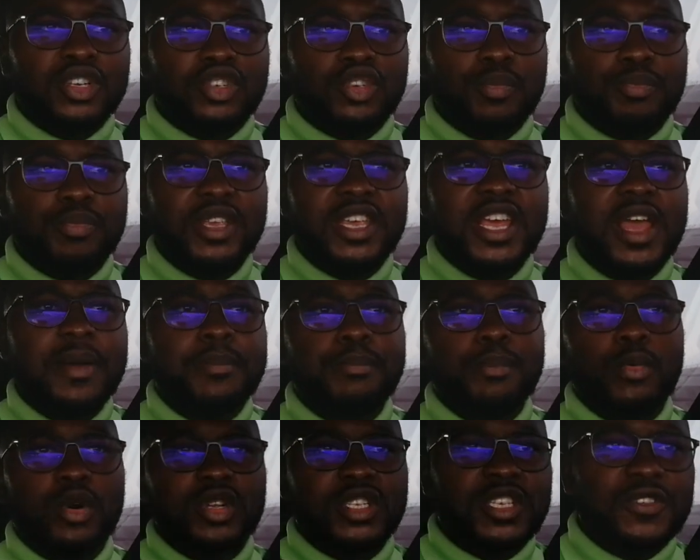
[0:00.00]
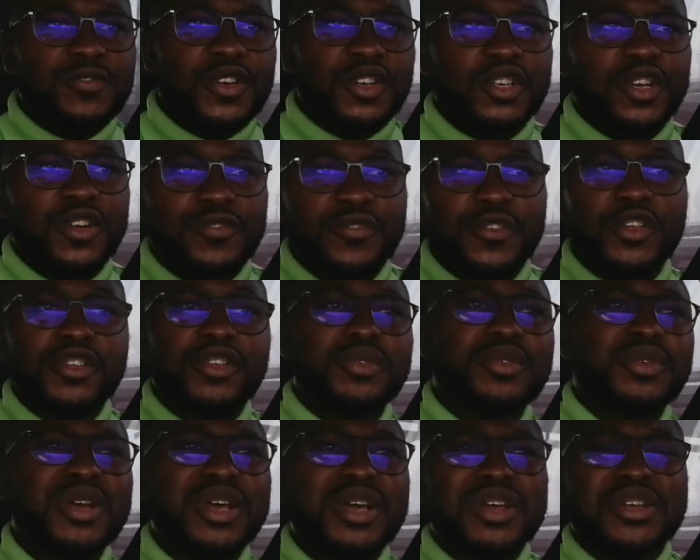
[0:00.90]
Should be a motivation for
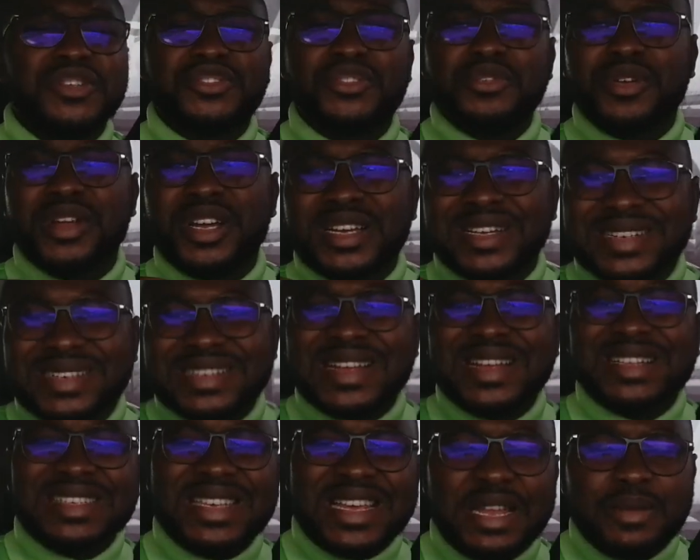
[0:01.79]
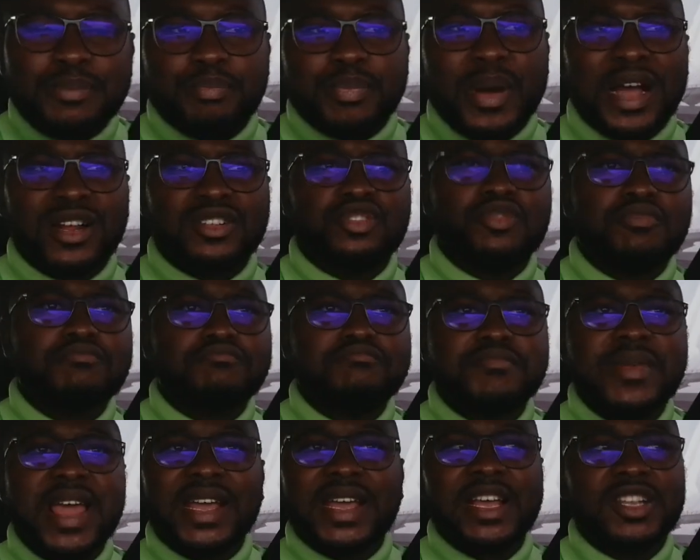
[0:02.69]
you to create impact, to
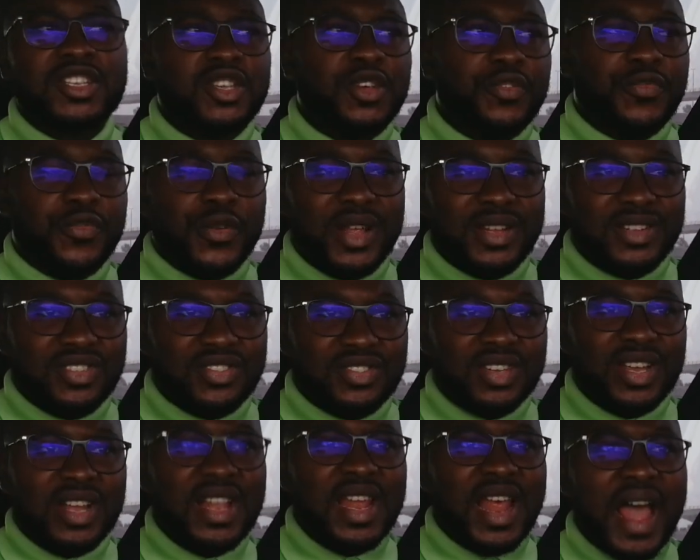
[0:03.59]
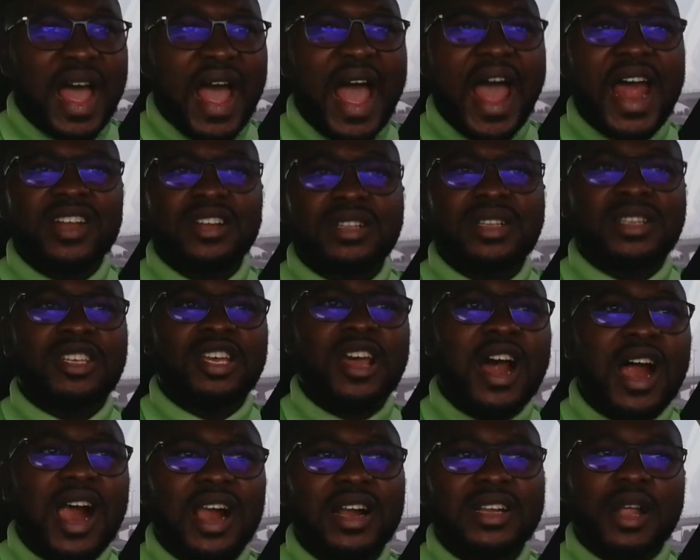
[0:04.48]
make a difference, and
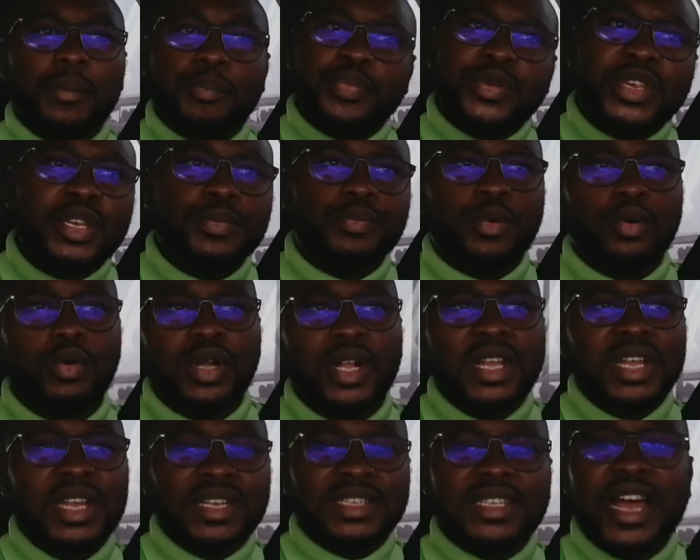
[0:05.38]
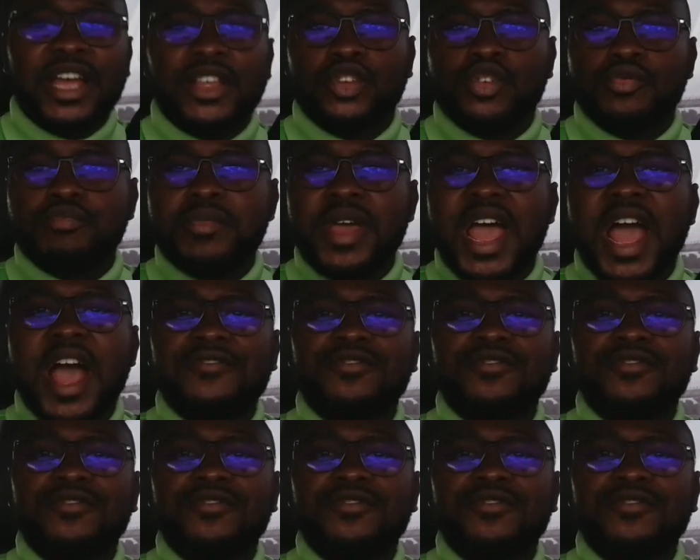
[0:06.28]
tell the people that you may